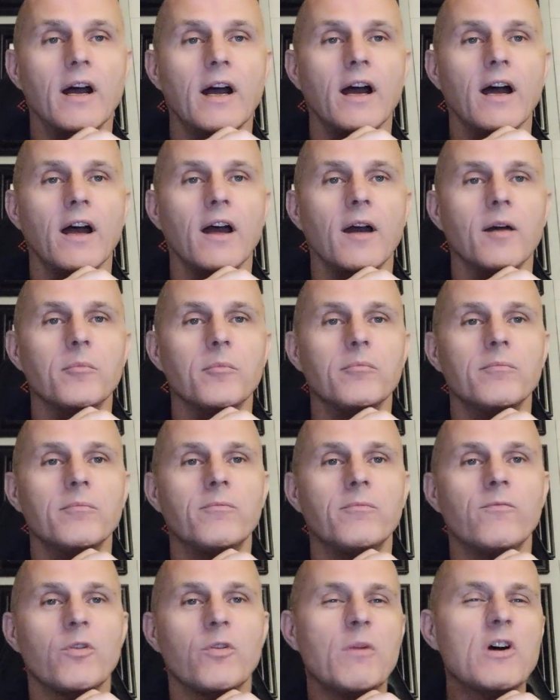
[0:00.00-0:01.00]
Uh,
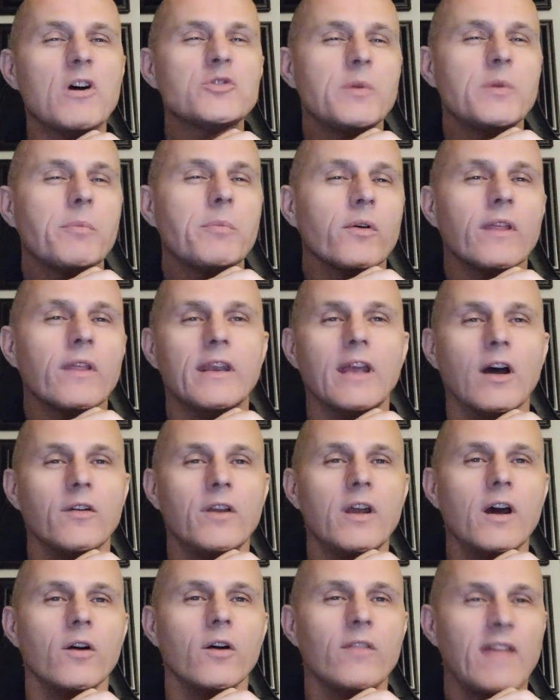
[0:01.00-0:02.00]
for most people that don't
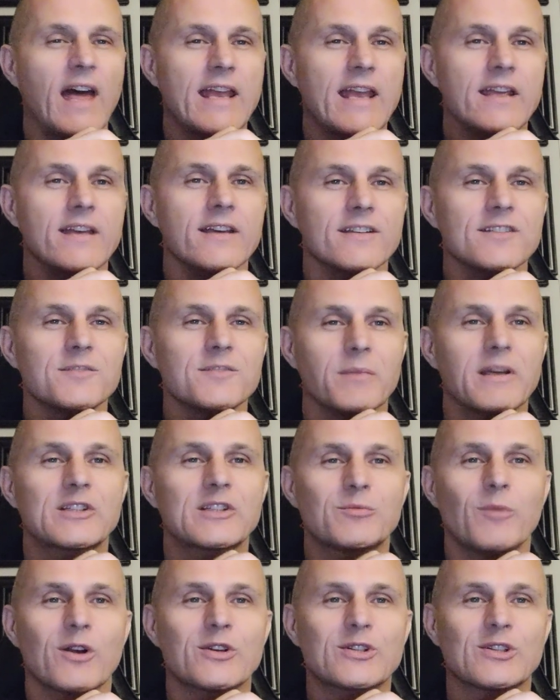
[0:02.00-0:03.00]
know, that is
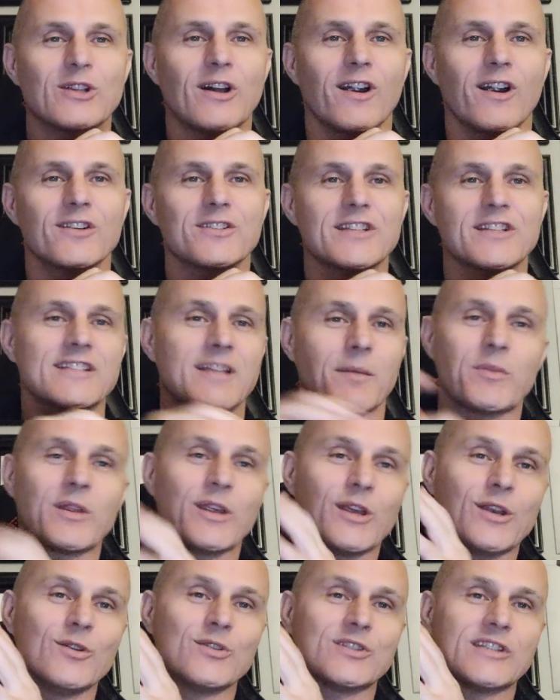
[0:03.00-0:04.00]
mixed martial arts. It's
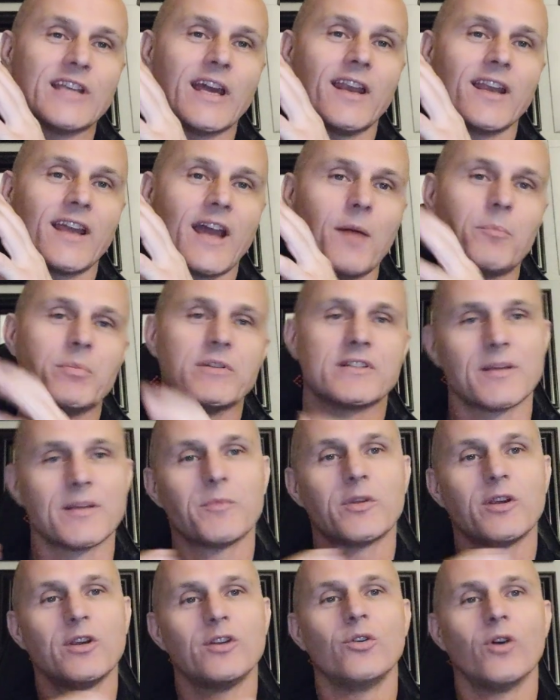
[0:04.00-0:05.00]
something you do standing up. It's
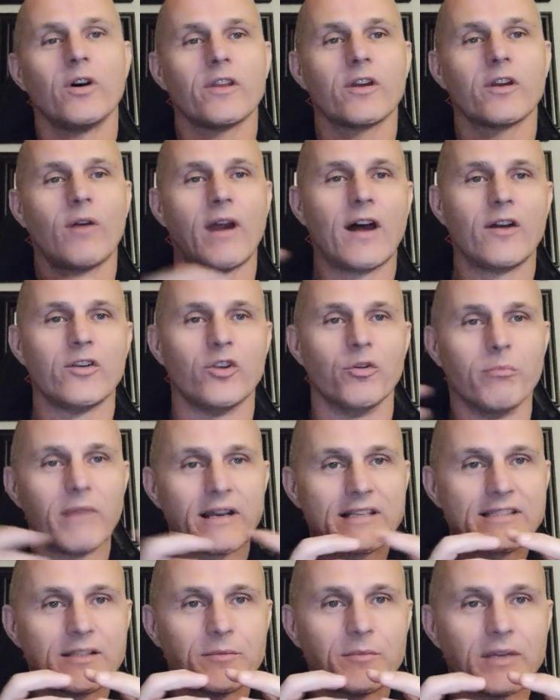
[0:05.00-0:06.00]
something you do on the ground. You
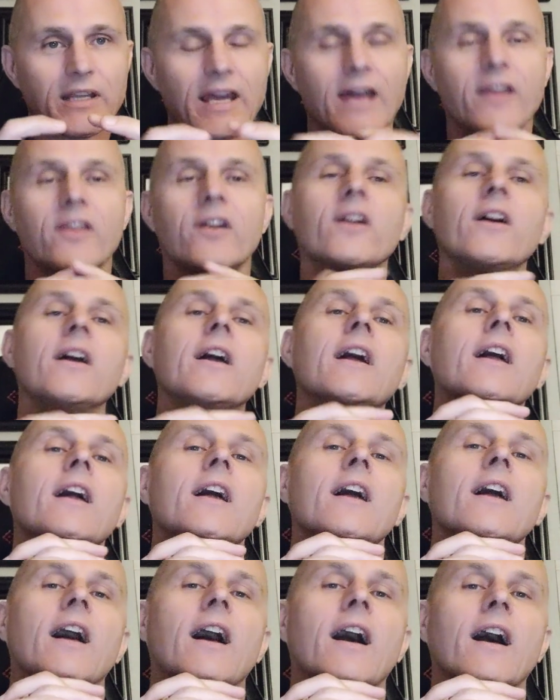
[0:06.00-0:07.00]
mix them together.
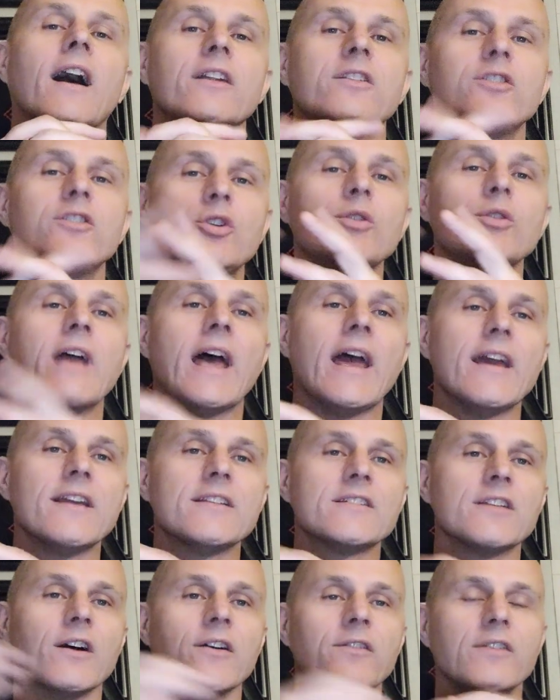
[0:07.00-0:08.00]
Uh, two
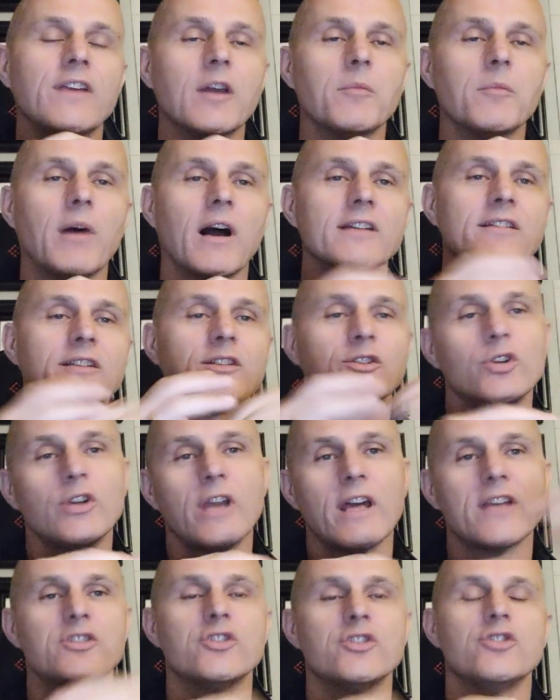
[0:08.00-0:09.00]
days of kickboxing, two
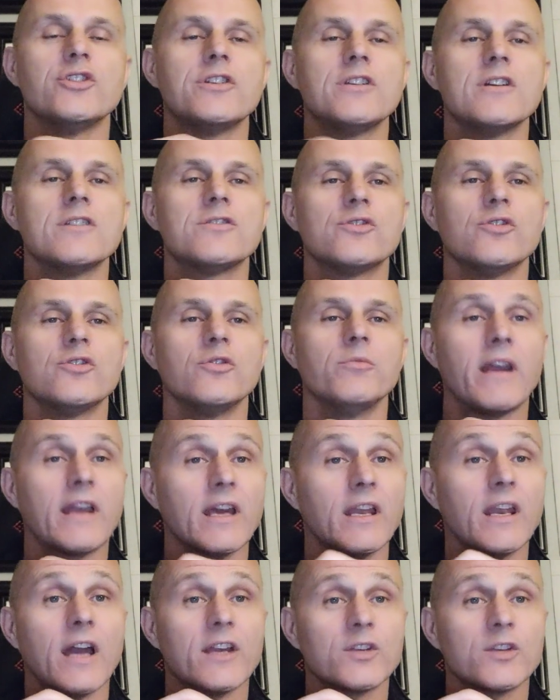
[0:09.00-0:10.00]
days of jiu-jitsu, make
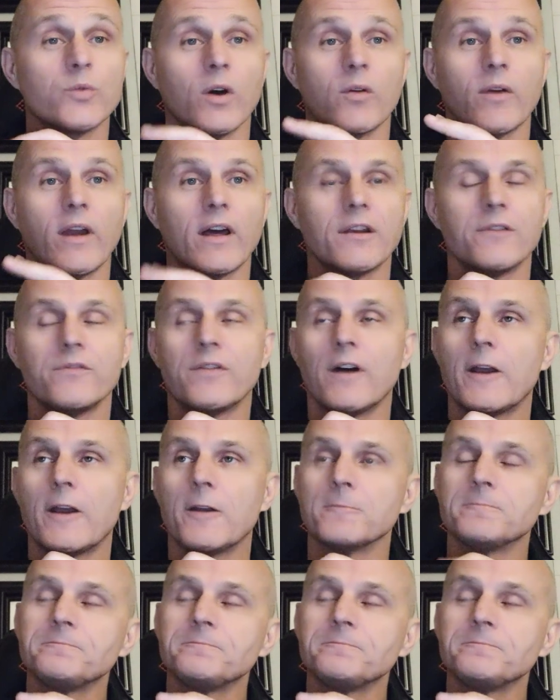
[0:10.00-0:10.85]
a nice, well-rounded fighter.